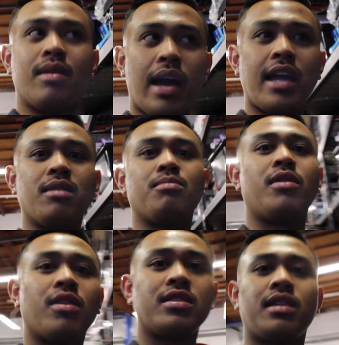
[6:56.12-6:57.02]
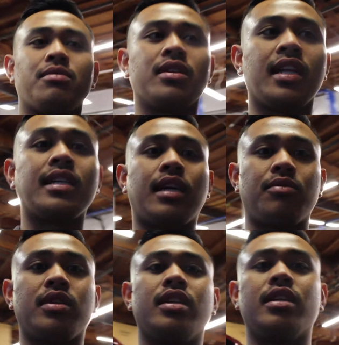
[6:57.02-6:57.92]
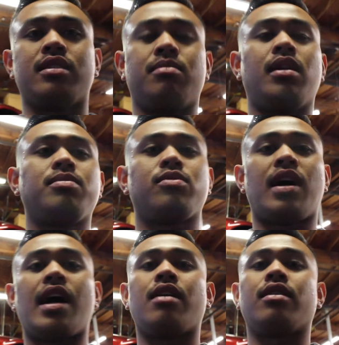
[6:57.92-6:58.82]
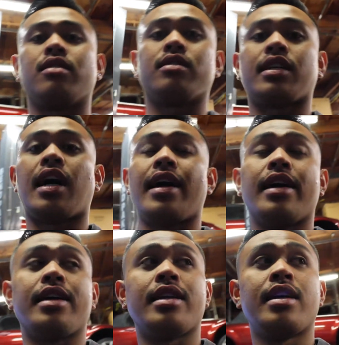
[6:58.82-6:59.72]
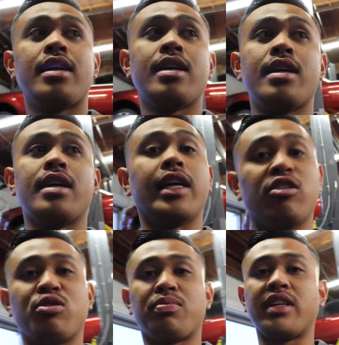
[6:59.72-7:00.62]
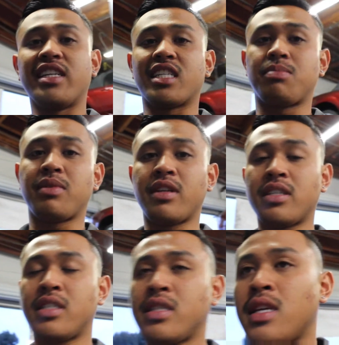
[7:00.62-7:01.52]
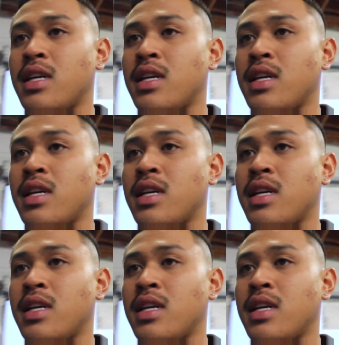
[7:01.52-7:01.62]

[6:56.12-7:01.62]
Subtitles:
End of March, I realized I really need some help, so I hired another guy, and he was pretty experienced.